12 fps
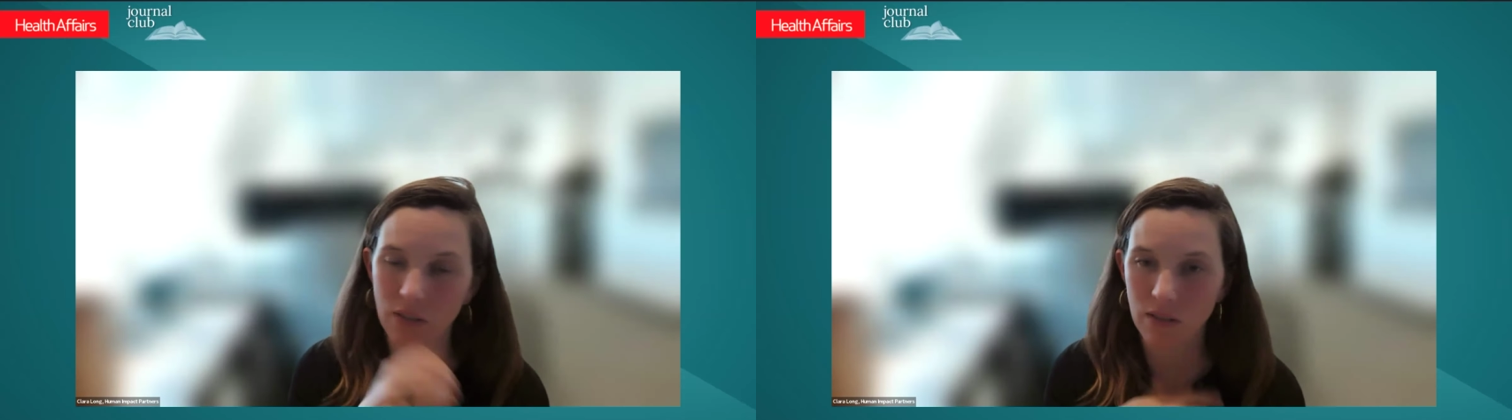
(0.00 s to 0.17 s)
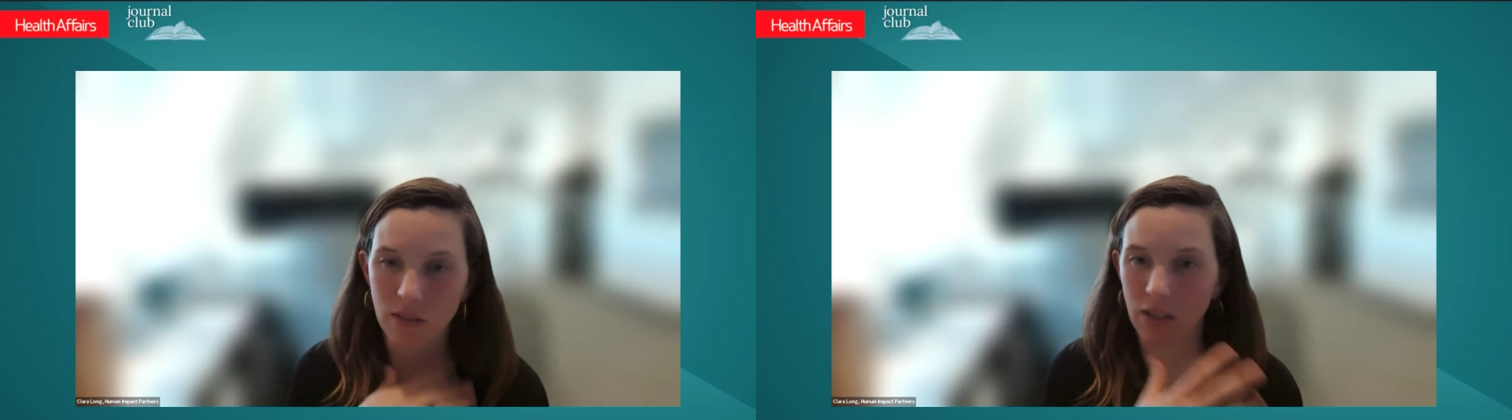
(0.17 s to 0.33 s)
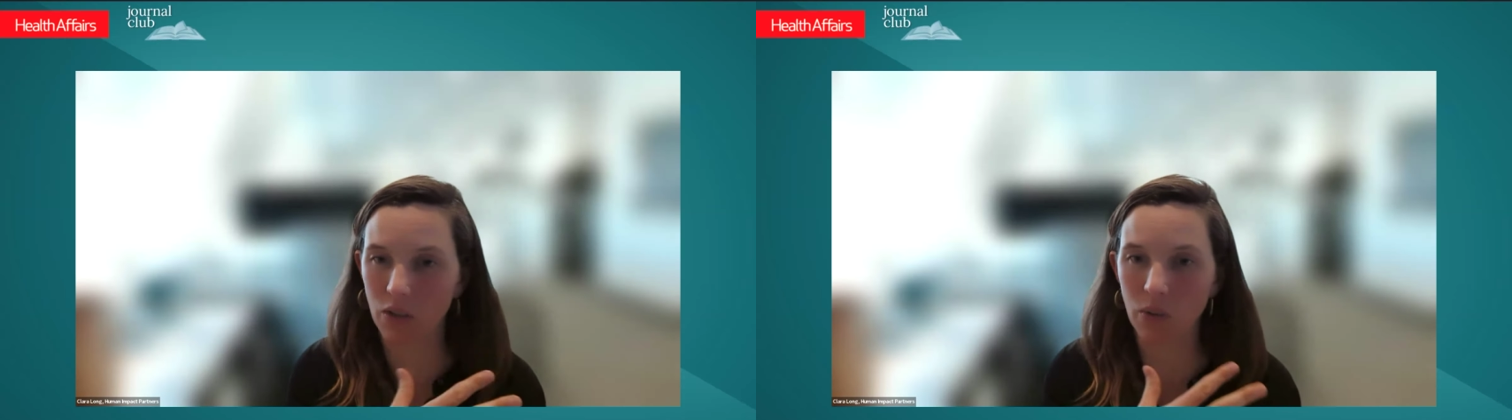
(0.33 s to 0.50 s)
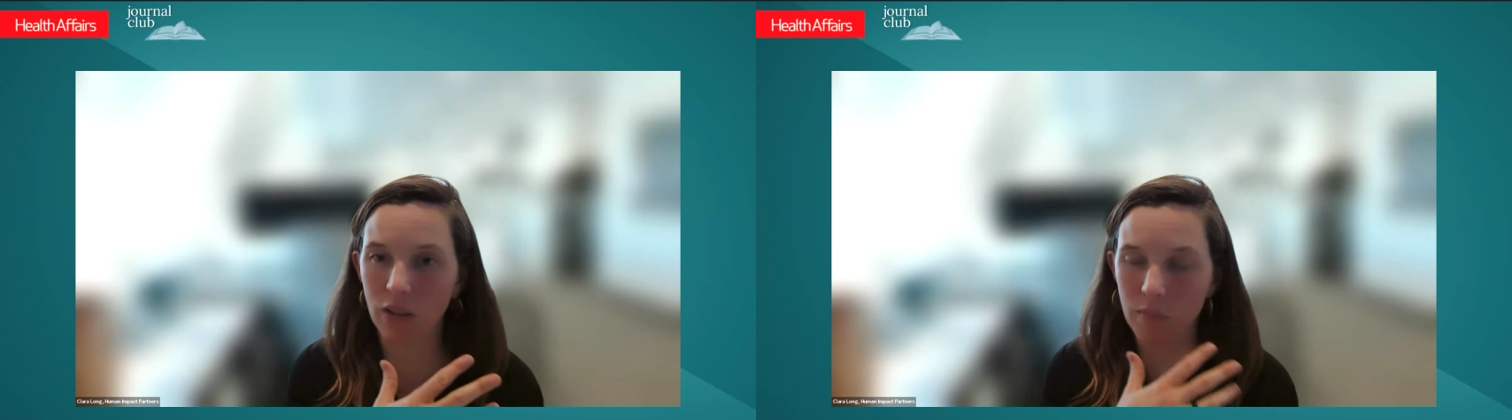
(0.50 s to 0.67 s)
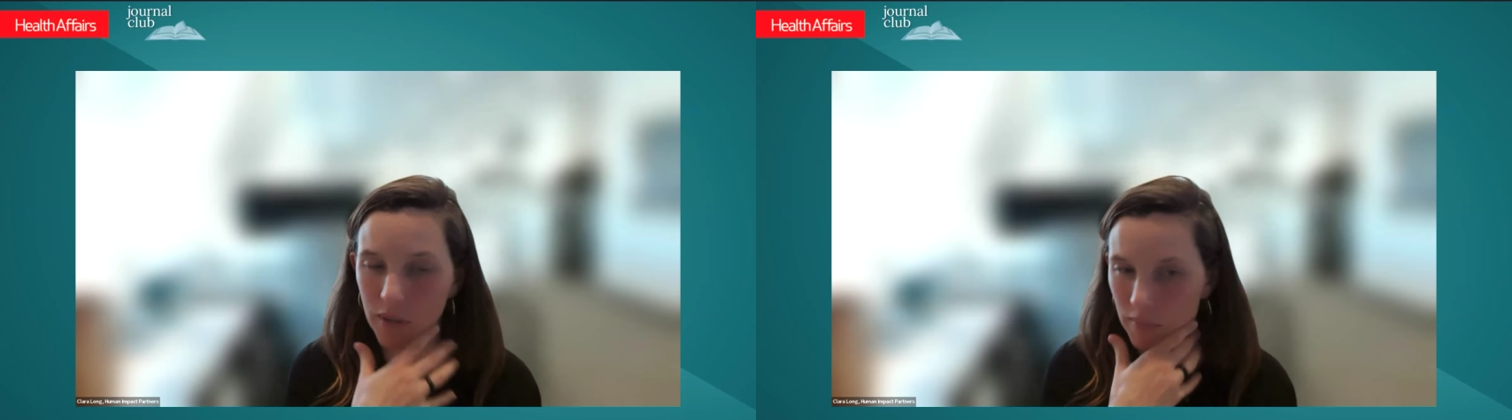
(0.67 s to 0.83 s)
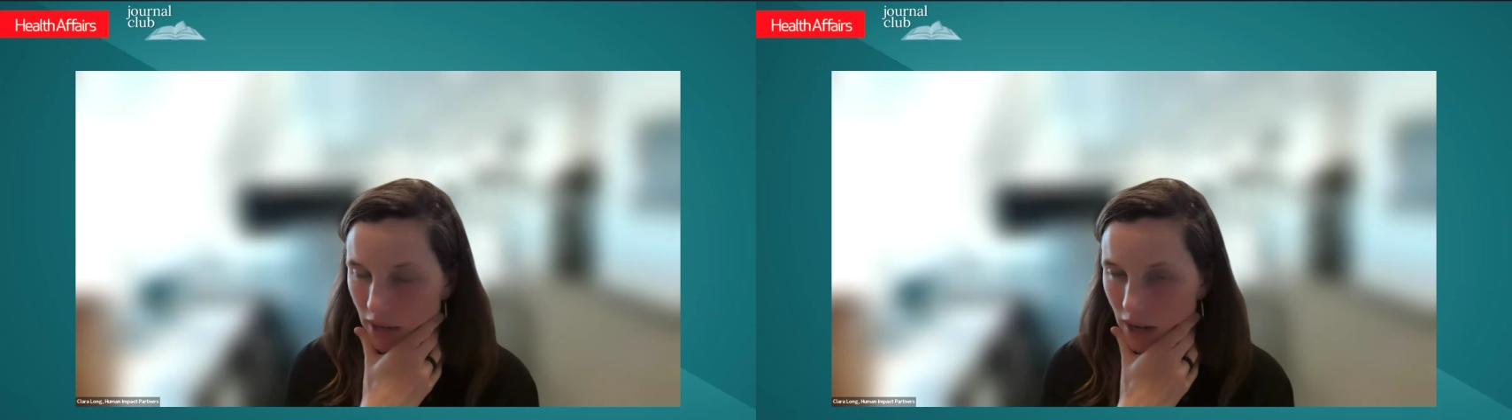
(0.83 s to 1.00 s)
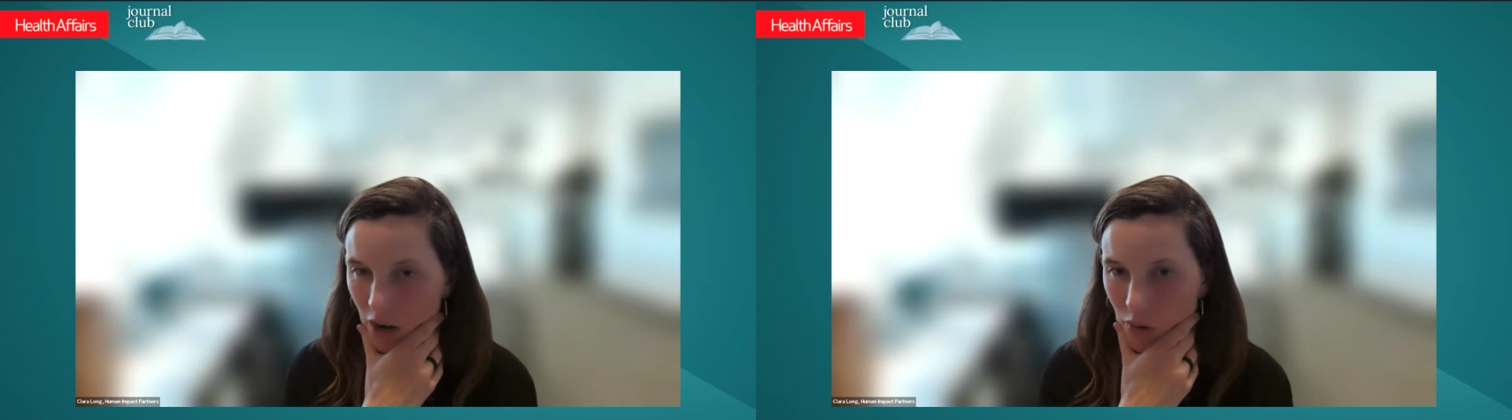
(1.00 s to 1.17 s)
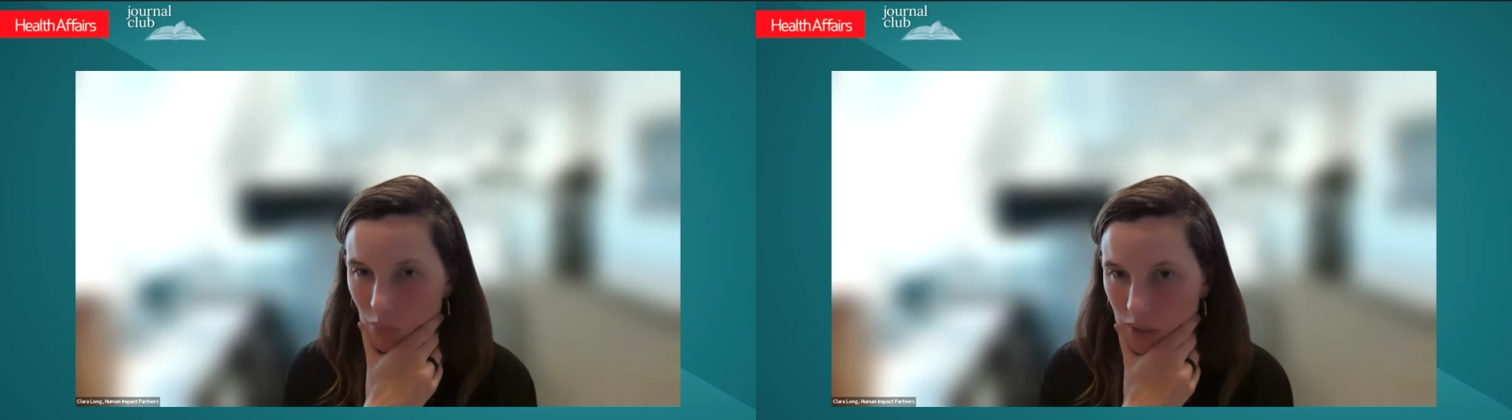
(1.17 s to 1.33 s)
to tell you a little bit about how